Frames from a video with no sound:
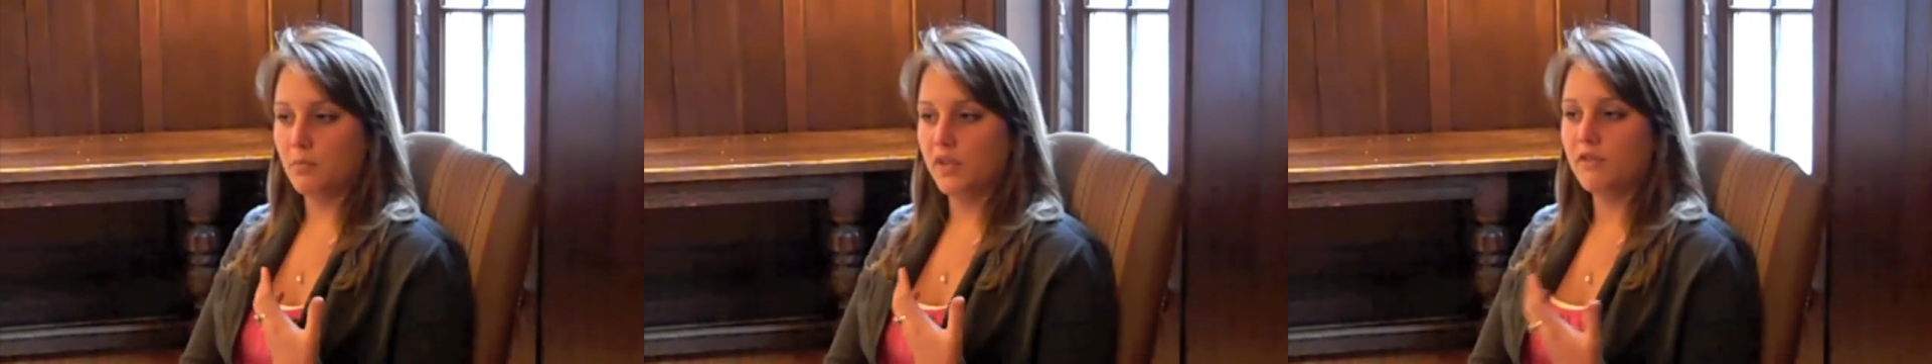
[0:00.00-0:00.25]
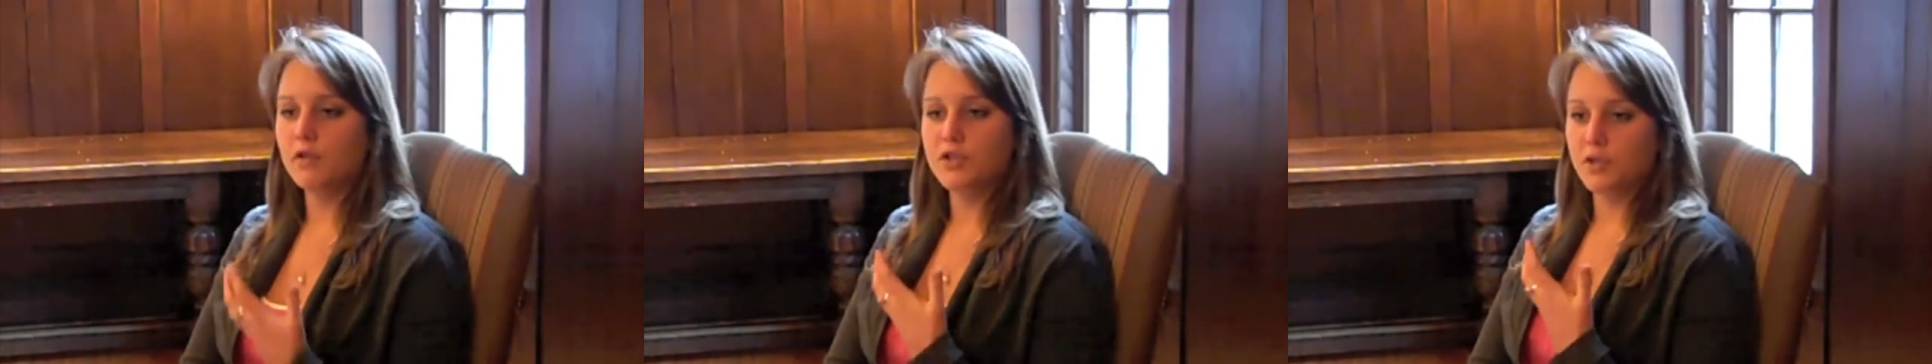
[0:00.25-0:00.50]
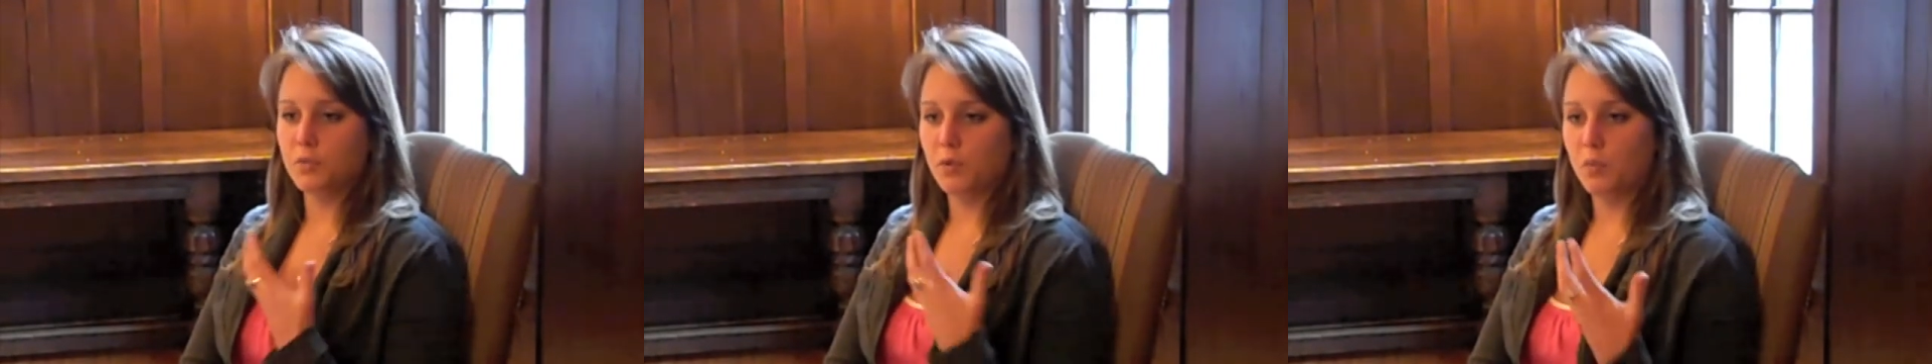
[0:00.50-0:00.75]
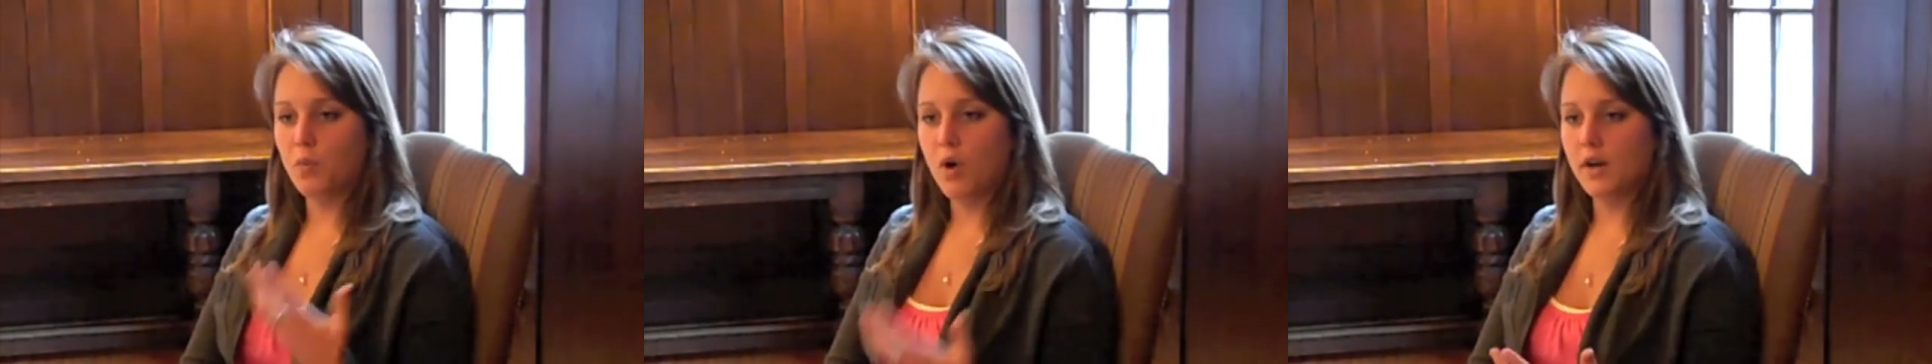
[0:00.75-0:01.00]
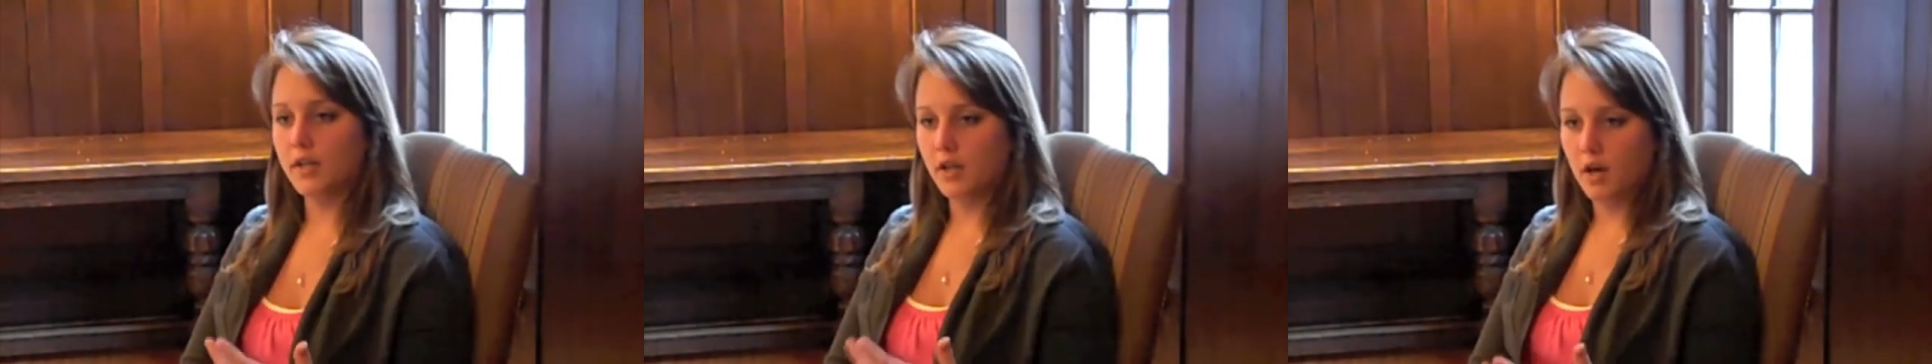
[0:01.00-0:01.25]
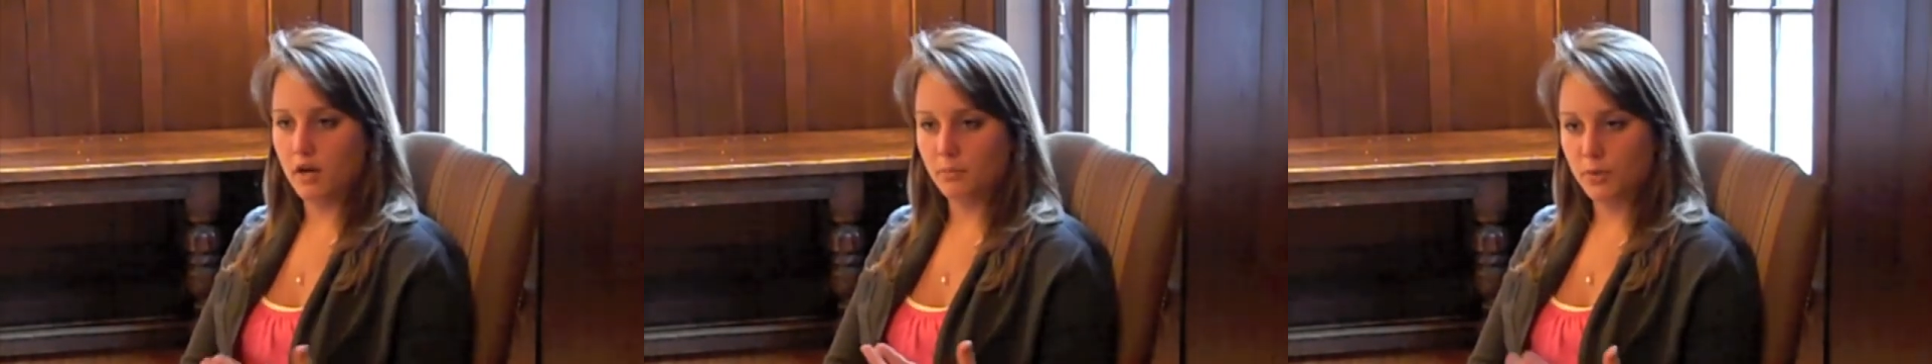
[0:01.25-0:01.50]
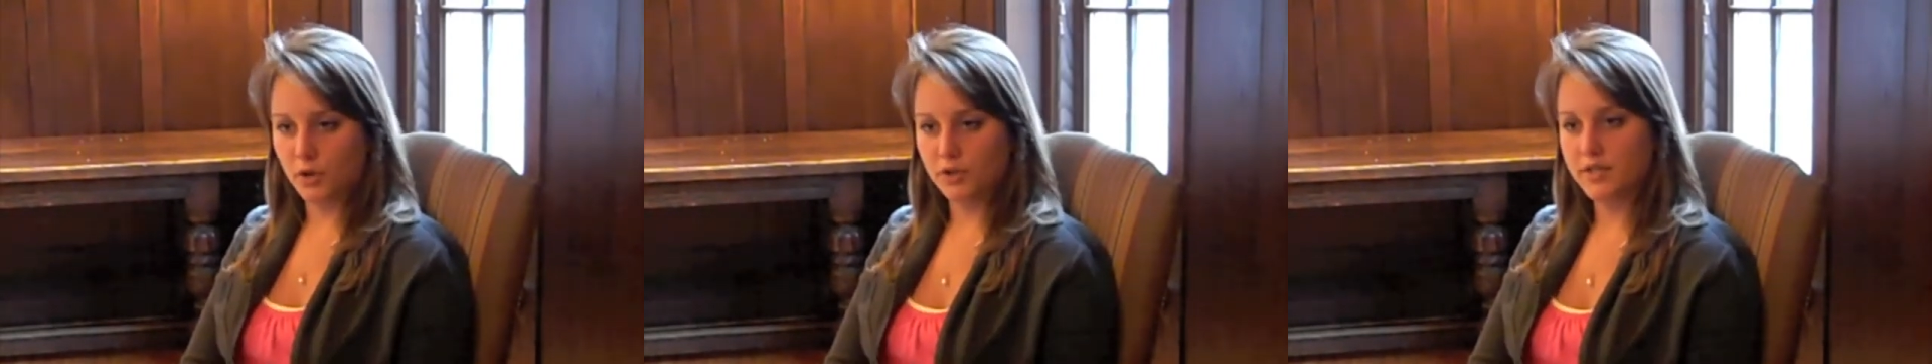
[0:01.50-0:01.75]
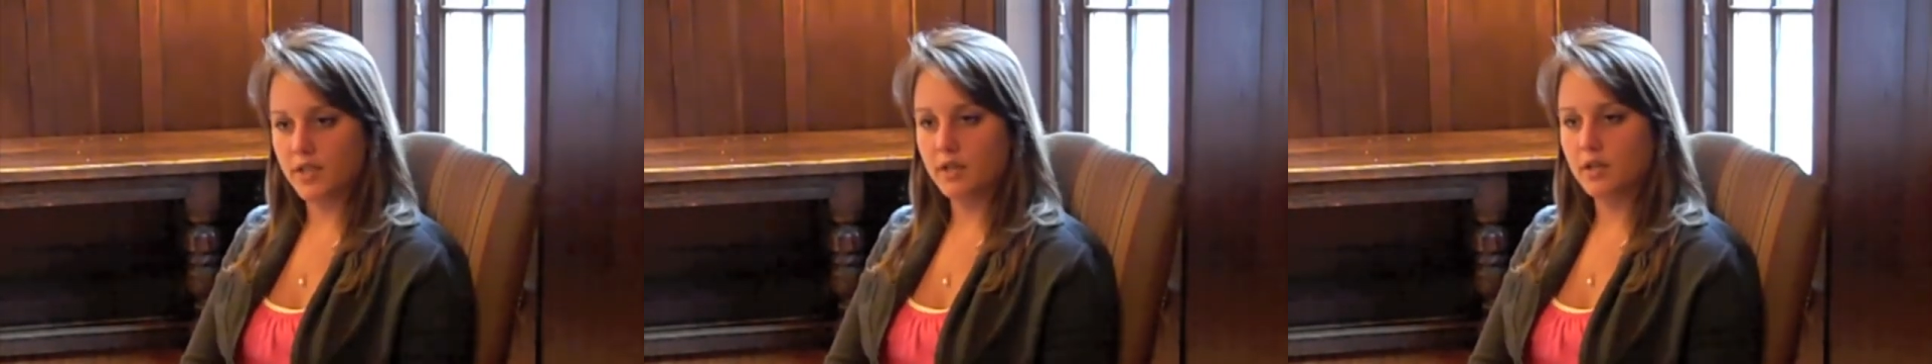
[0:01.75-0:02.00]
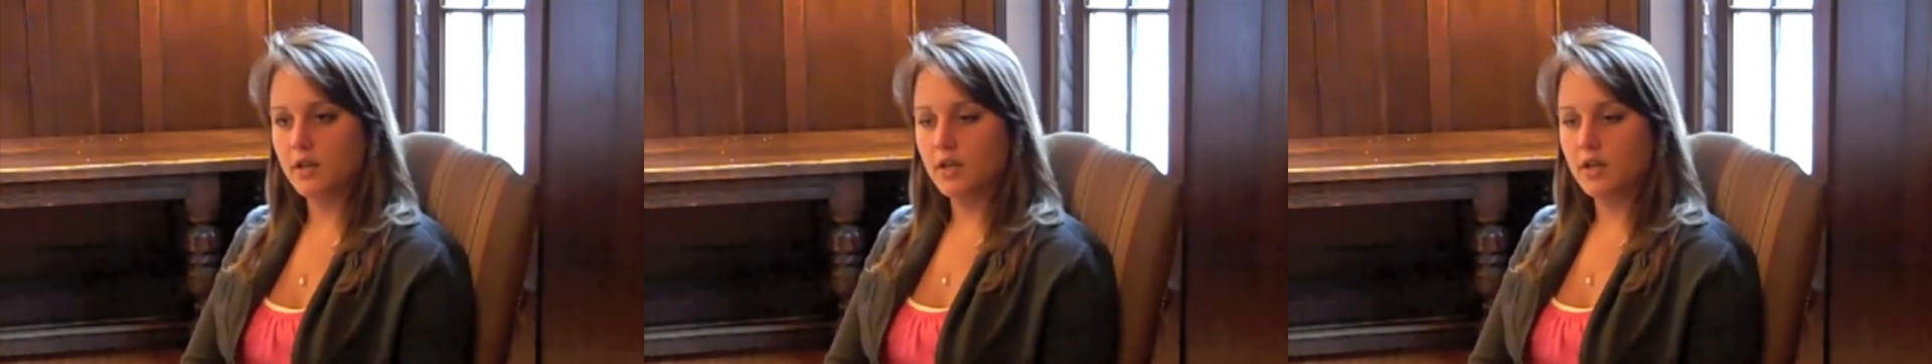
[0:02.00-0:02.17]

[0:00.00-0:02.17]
even just with one young person,